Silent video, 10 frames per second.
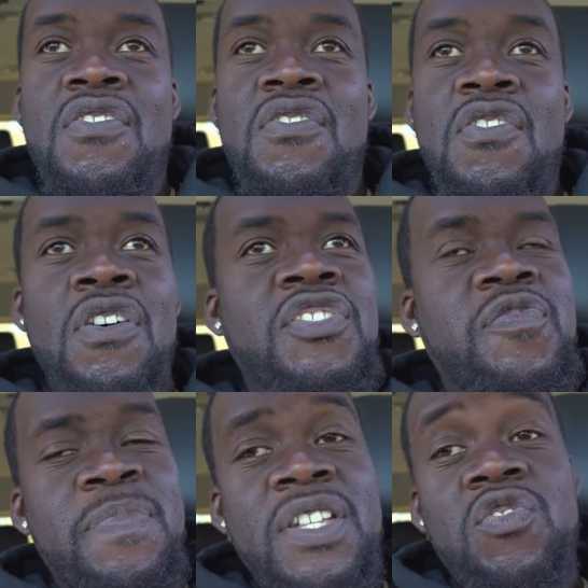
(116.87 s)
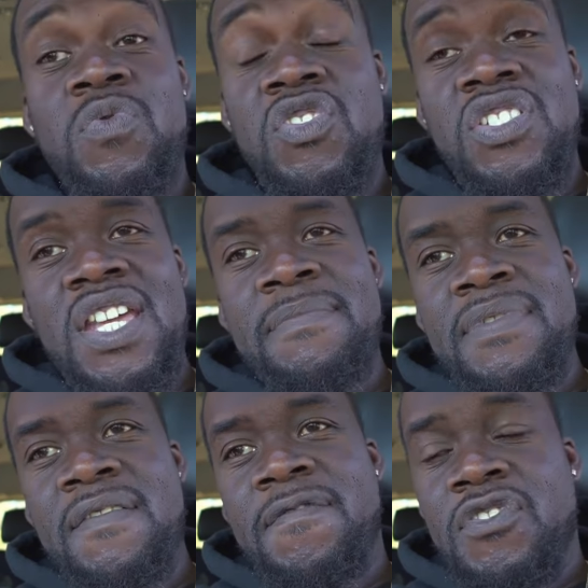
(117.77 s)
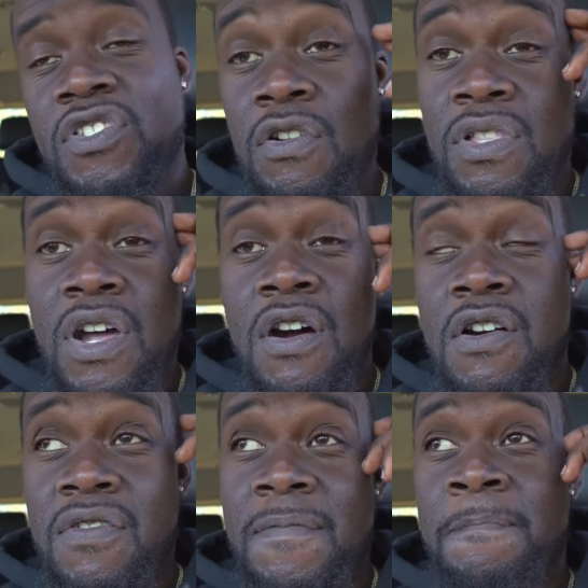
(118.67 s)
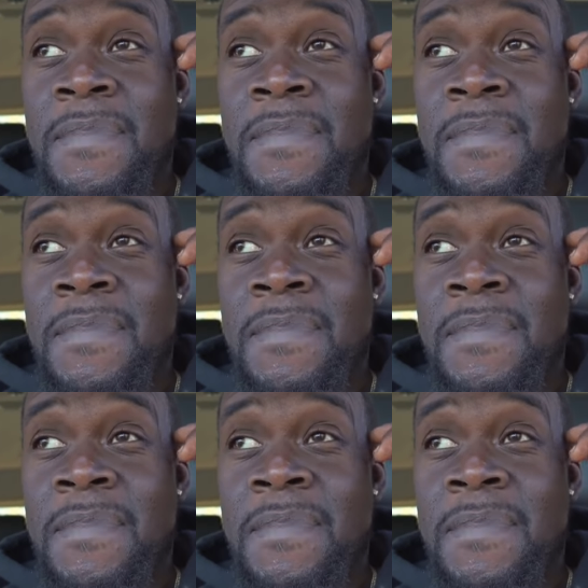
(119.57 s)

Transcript: Errol Spence was champion for so long,